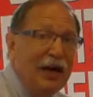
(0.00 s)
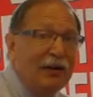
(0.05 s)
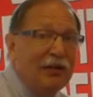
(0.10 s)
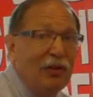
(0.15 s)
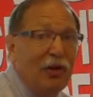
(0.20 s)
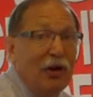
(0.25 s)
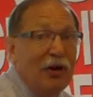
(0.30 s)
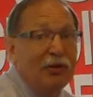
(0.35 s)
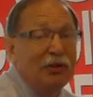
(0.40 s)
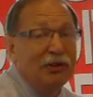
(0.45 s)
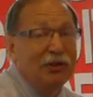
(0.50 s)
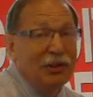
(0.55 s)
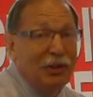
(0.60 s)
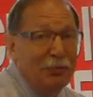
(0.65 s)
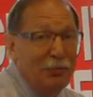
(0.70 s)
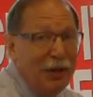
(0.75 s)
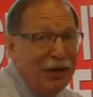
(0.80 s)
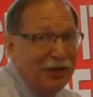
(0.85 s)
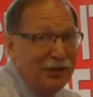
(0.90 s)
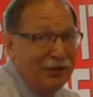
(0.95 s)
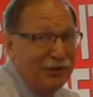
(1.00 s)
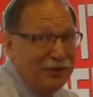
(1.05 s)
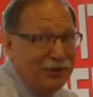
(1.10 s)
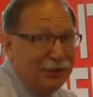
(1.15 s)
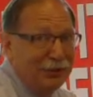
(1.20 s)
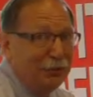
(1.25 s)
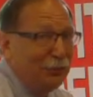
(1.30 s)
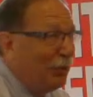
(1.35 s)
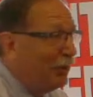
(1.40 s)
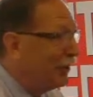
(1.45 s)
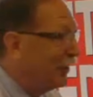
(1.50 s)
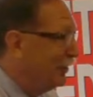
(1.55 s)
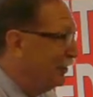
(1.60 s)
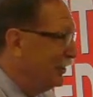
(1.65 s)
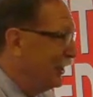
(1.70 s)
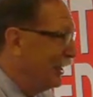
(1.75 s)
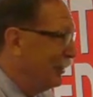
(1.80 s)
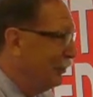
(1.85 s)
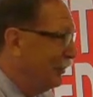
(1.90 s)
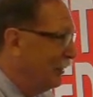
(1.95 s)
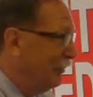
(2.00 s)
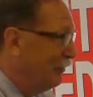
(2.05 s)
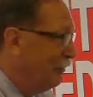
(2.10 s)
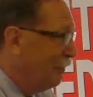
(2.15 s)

our largest competitor in this market segment.